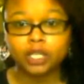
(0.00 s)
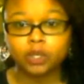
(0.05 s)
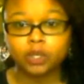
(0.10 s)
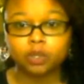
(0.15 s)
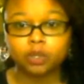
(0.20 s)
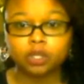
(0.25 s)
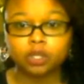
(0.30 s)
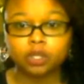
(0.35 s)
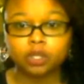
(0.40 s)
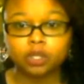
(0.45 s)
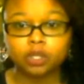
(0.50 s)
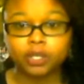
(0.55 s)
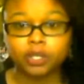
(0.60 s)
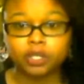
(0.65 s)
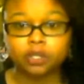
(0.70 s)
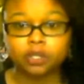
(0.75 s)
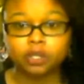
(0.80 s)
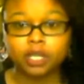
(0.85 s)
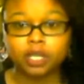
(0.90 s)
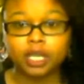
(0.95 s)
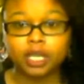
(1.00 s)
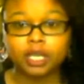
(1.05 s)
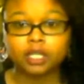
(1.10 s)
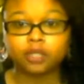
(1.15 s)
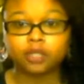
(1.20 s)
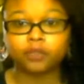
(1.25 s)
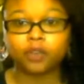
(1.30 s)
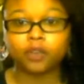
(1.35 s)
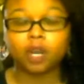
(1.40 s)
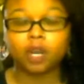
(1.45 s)
use personally is
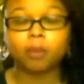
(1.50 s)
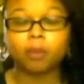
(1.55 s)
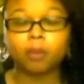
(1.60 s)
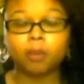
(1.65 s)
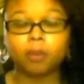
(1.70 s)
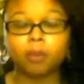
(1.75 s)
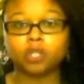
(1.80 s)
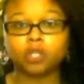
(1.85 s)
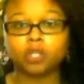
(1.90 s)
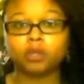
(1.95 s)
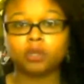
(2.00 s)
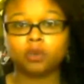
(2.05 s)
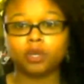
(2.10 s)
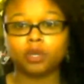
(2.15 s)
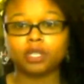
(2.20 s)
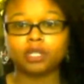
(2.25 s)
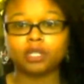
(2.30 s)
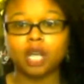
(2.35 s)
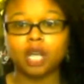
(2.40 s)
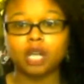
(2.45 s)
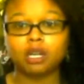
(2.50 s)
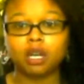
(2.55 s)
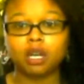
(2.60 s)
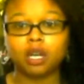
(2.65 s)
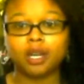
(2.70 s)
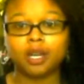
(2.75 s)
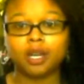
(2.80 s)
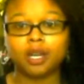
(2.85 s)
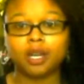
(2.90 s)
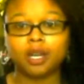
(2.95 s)
from entrepreneurs.com.